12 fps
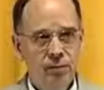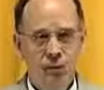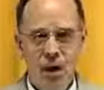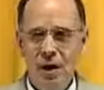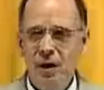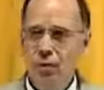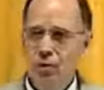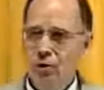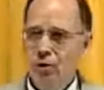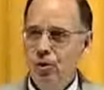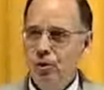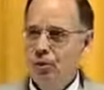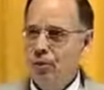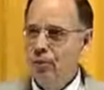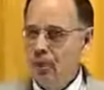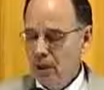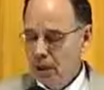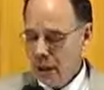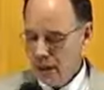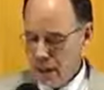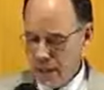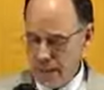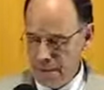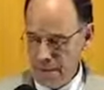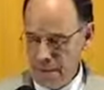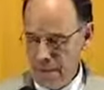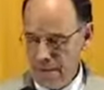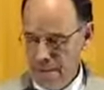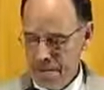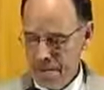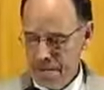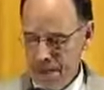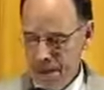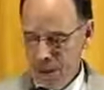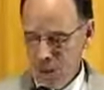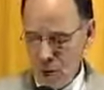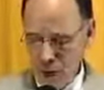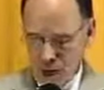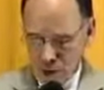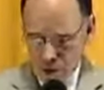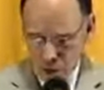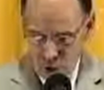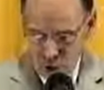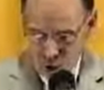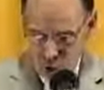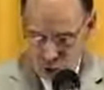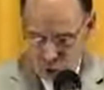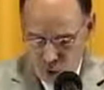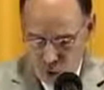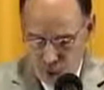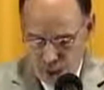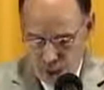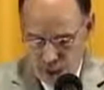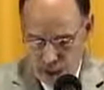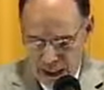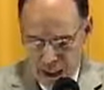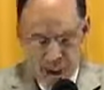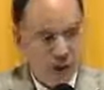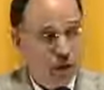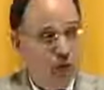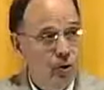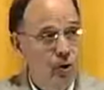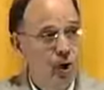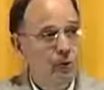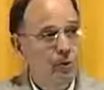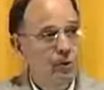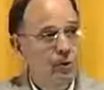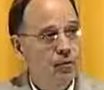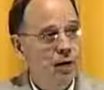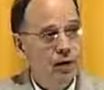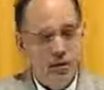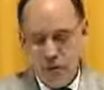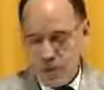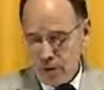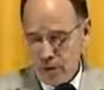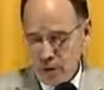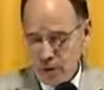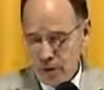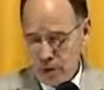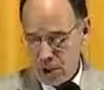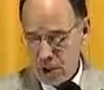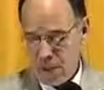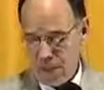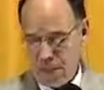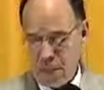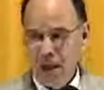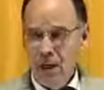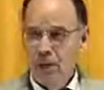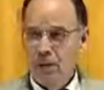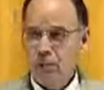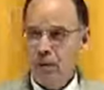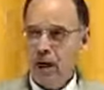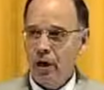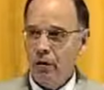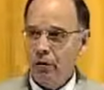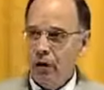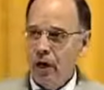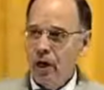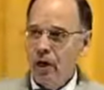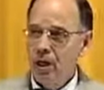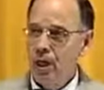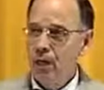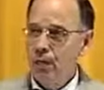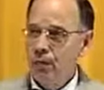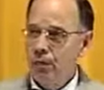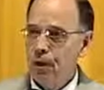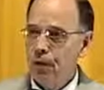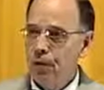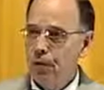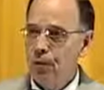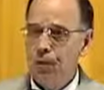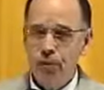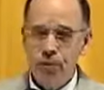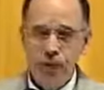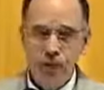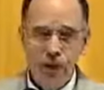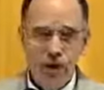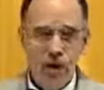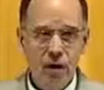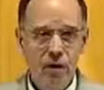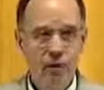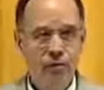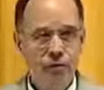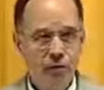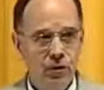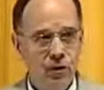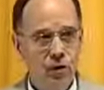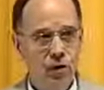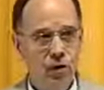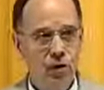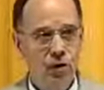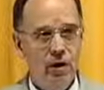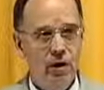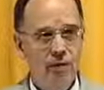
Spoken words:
Why are we told something like that? Why is the church told in Luke chapter 1 and verse 17 to make ready a people prepared for the Lord?